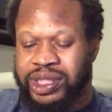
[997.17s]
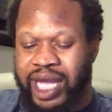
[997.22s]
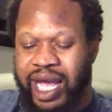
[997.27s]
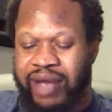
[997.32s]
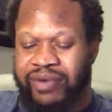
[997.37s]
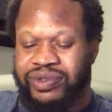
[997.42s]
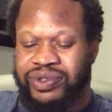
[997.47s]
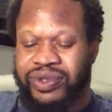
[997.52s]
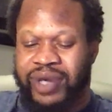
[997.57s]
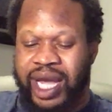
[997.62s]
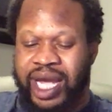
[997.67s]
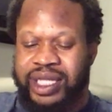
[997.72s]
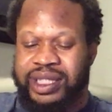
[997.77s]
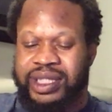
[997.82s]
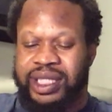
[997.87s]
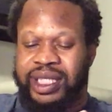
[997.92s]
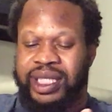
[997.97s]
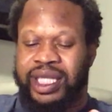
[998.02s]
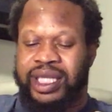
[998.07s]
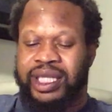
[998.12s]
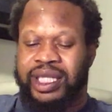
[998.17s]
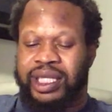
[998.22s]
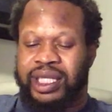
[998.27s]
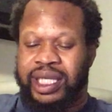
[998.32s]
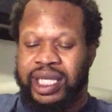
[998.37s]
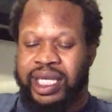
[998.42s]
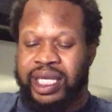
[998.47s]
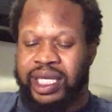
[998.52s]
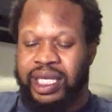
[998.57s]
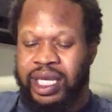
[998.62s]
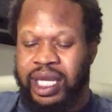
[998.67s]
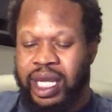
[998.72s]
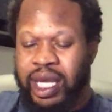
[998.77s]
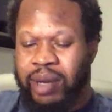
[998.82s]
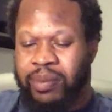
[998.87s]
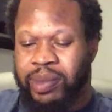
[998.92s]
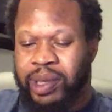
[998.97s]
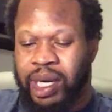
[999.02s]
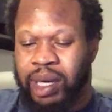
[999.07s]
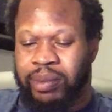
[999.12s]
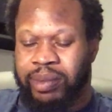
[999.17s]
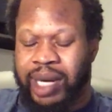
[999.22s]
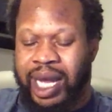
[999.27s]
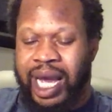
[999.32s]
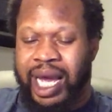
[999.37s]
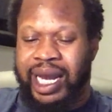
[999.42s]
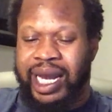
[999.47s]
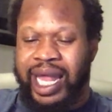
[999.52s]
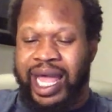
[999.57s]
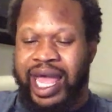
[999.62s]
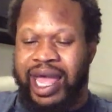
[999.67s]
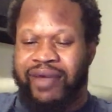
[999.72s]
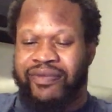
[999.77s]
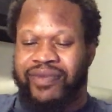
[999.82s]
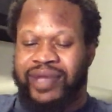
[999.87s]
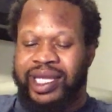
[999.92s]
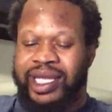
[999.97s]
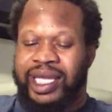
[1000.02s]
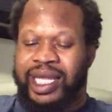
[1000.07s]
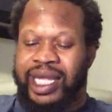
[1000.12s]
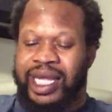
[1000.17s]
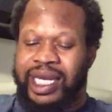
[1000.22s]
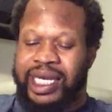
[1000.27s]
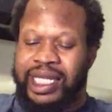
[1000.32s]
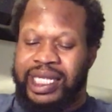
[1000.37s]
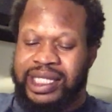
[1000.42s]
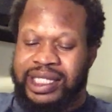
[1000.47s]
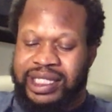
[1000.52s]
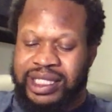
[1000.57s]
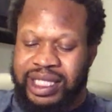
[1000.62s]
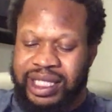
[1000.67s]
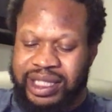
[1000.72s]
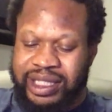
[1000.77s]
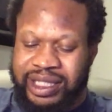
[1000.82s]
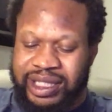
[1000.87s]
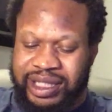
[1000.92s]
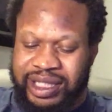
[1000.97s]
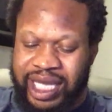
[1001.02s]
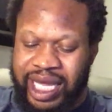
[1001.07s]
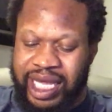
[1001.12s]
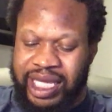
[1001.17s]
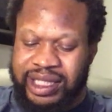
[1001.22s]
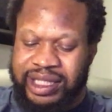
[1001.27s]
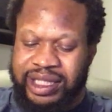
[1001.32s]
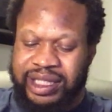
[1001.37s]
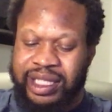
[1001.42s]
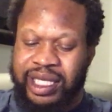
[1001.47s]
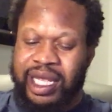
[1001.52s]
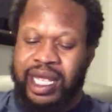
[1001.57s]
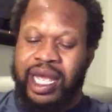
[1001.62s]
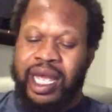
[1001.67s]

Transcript: I've tried to get the link, but I'm not having any success.